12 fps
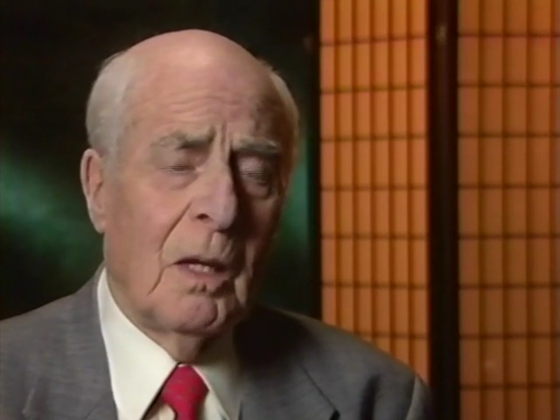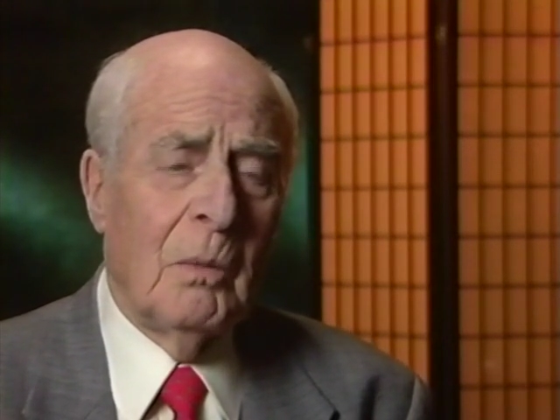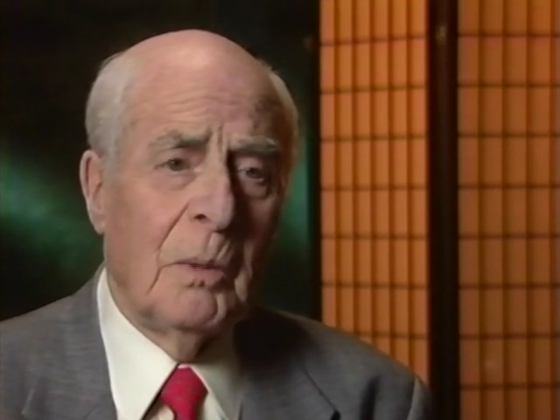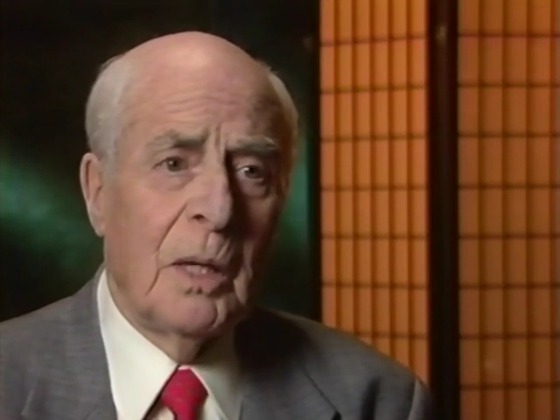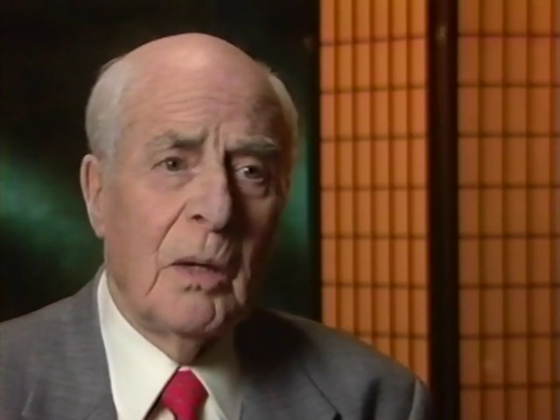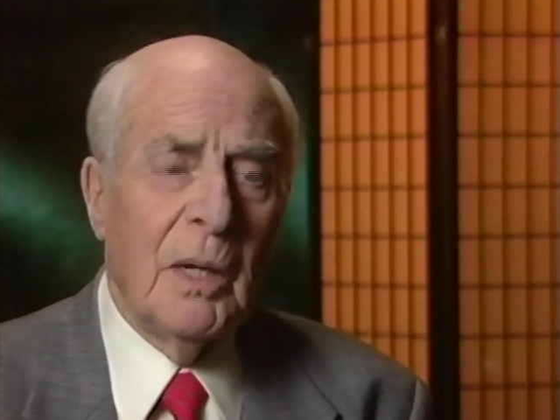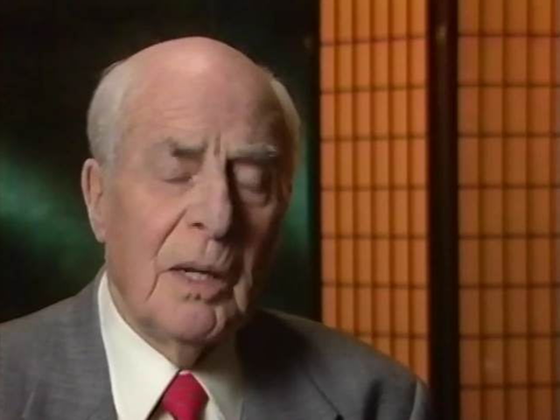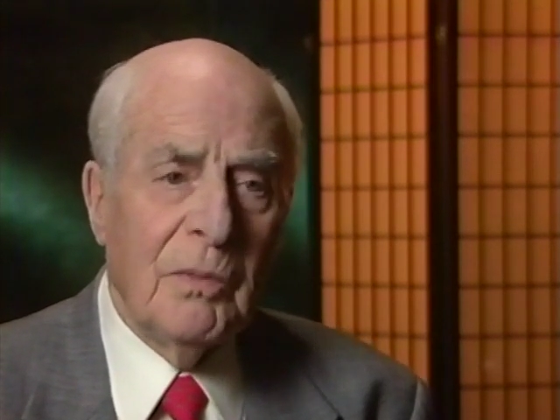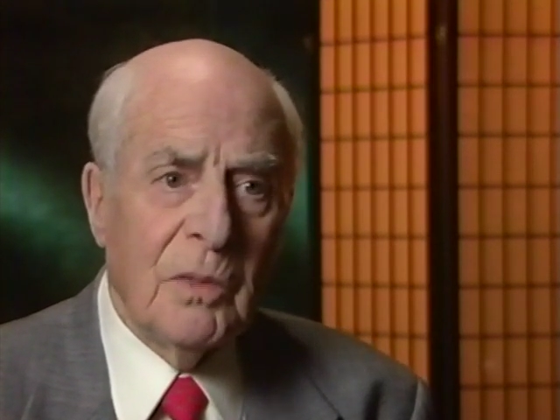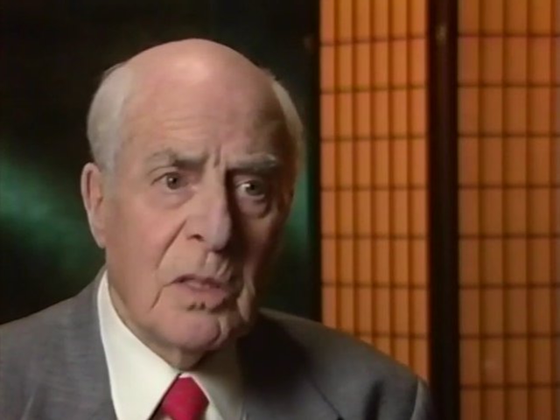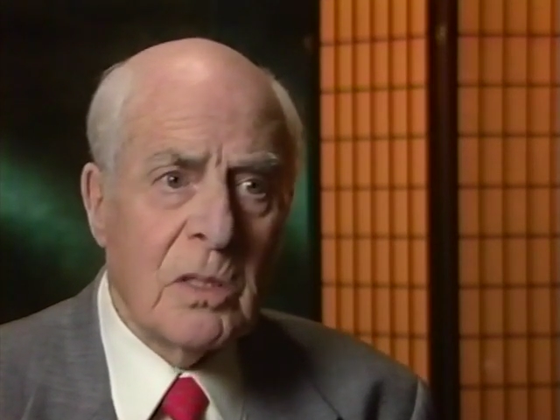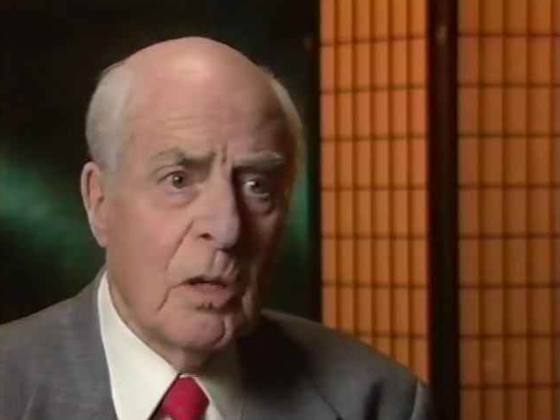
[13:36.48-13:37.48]
We don't
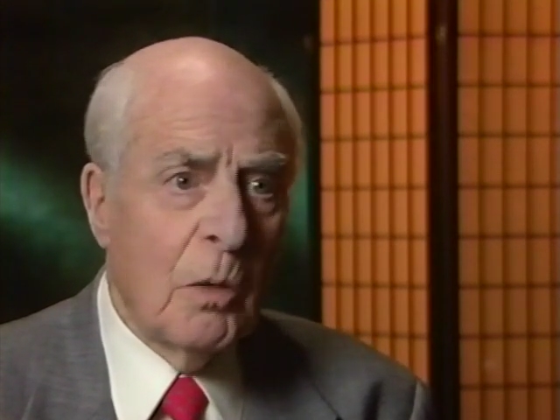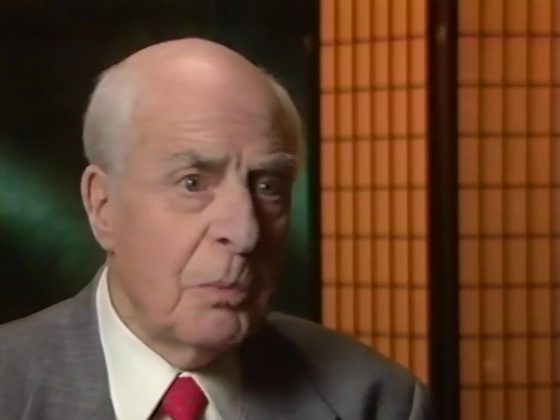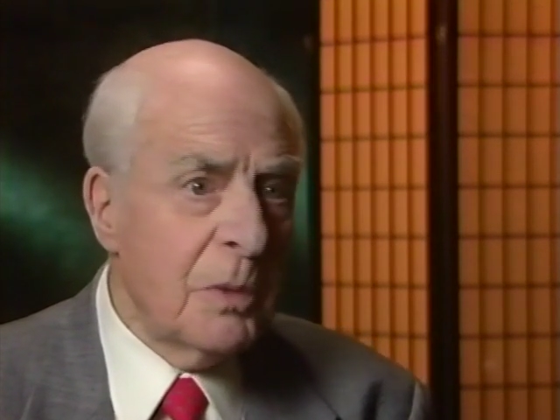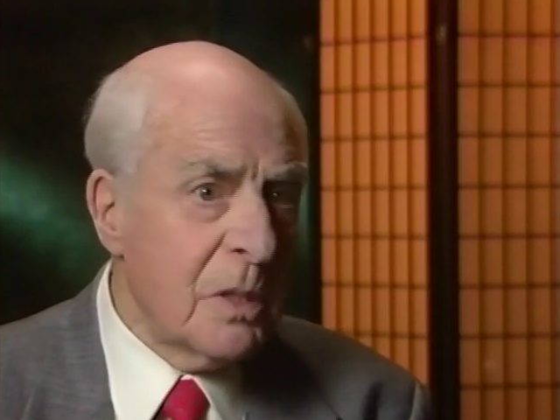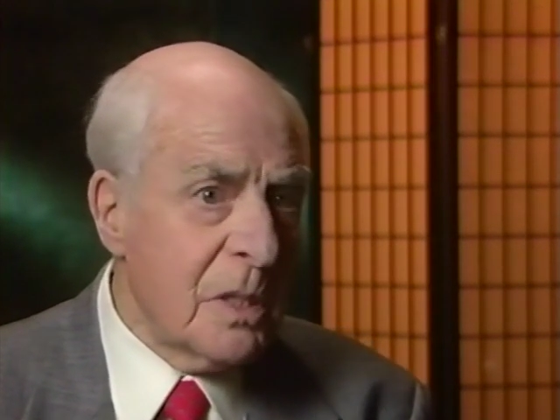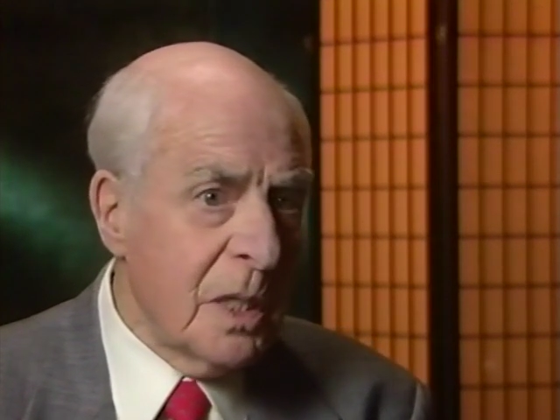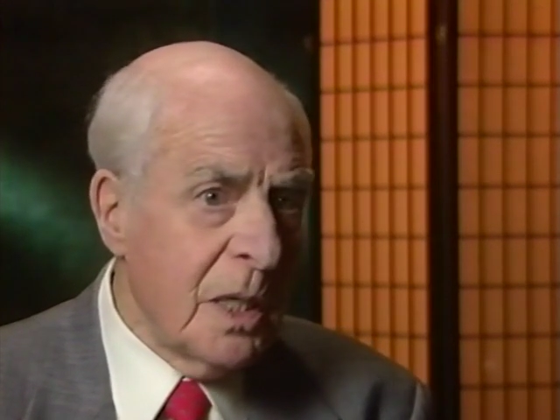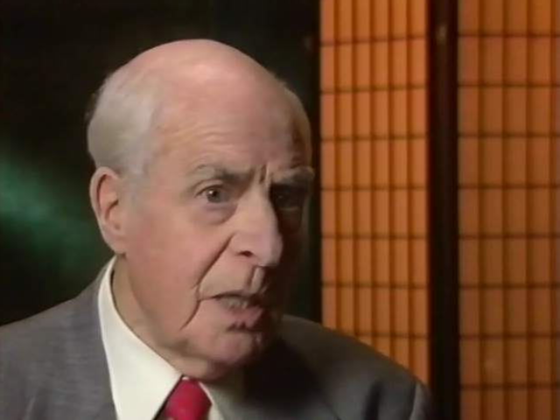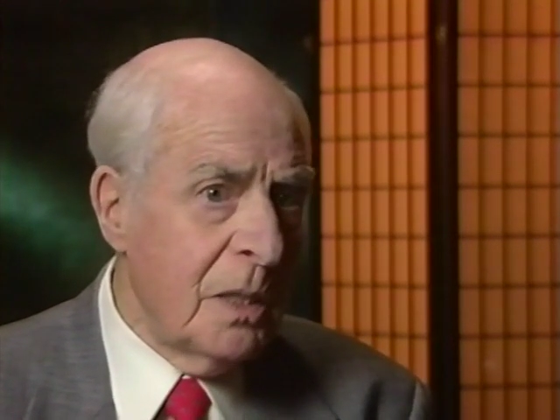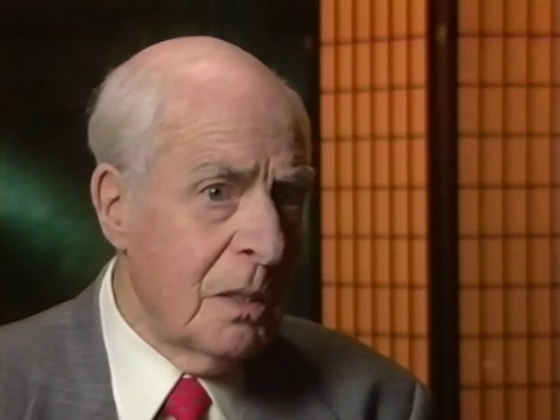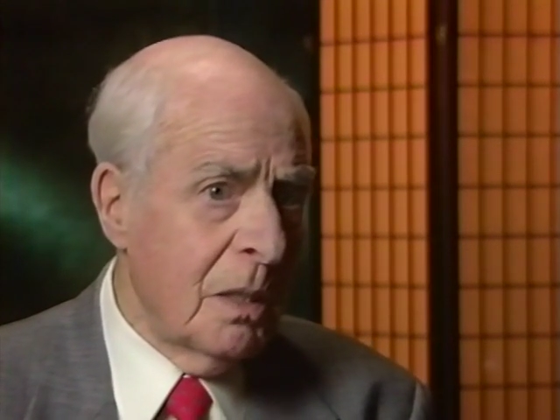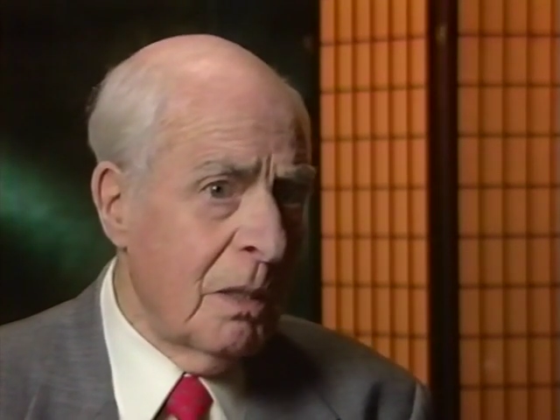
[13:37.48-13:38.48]
even stop to see
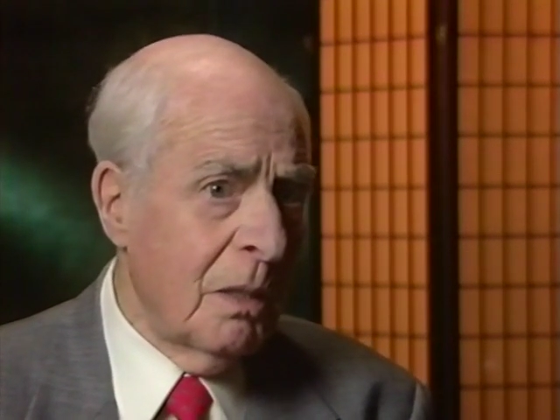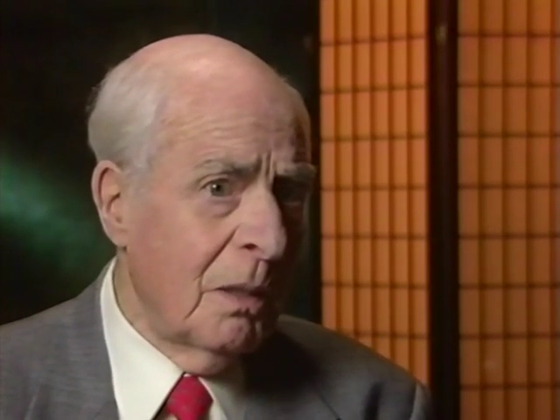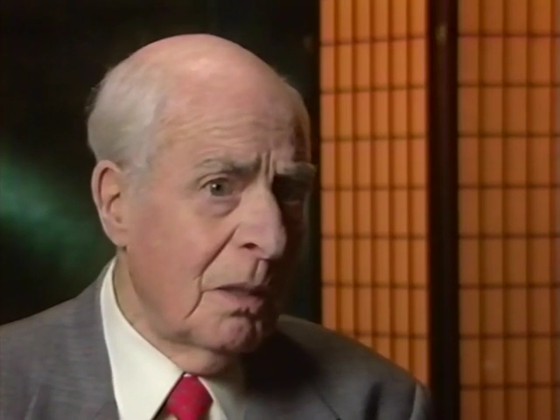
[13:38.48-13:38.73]
each other.